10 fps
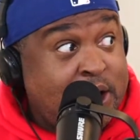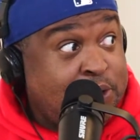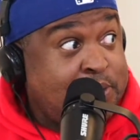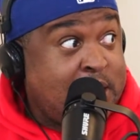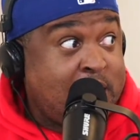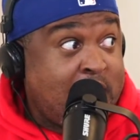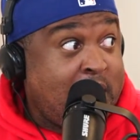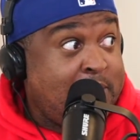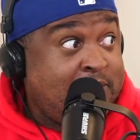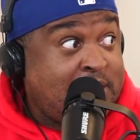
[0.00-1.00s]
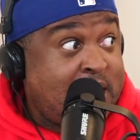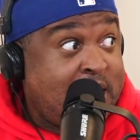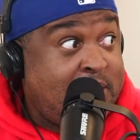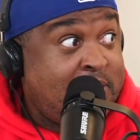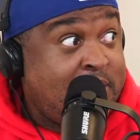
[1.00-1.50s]
you be at the game every
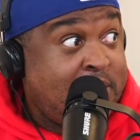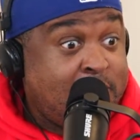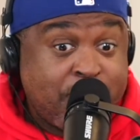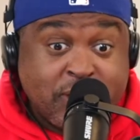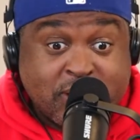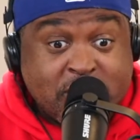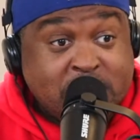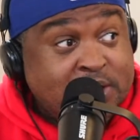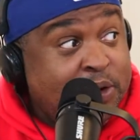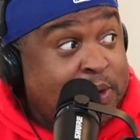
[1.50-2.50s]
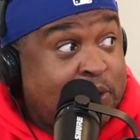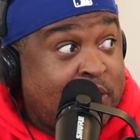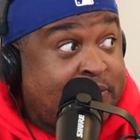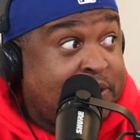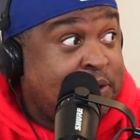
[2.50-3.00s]
time, Caesar's gonna be the
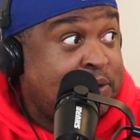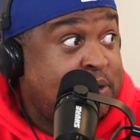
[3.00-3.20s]
one for you.